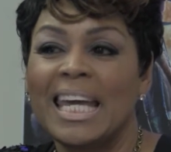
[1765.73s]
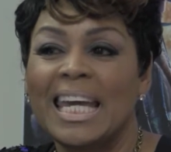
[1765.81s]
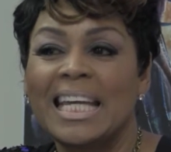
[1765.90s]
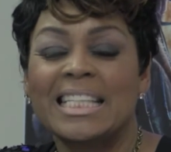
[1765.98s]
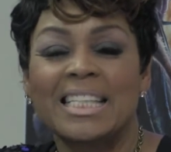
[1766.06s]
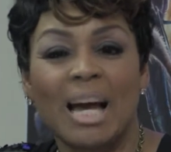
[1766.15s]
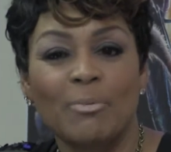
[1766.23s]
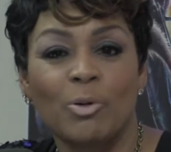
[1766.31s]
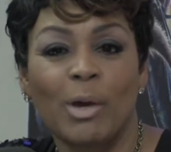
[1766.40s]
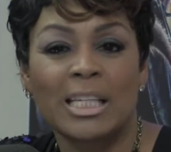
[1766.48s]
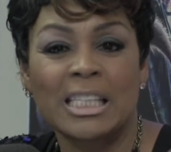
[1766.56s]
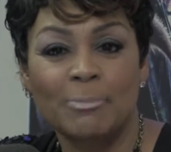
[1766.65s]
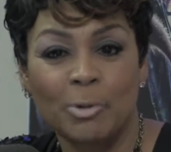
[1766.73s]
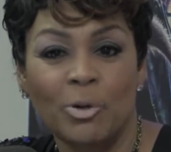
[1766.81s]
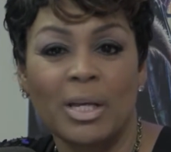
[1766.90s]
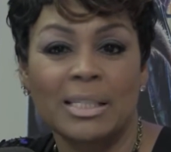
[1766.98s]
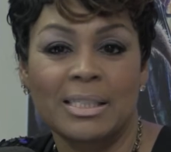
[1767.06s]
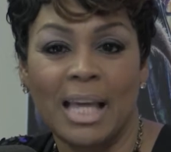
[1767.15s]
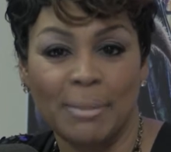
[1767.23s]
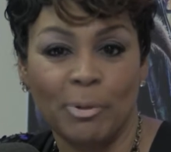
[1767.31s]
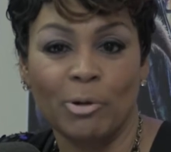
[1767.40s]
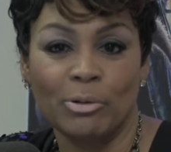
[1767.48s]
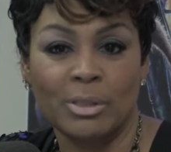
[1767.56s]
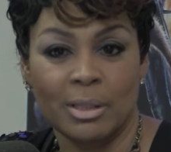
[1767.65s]
each time you experience that
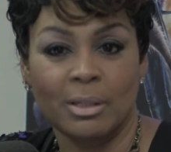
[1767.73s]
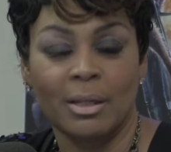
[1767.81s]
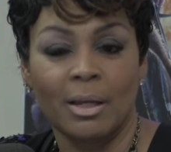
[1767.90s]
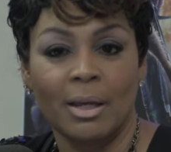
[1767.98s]
person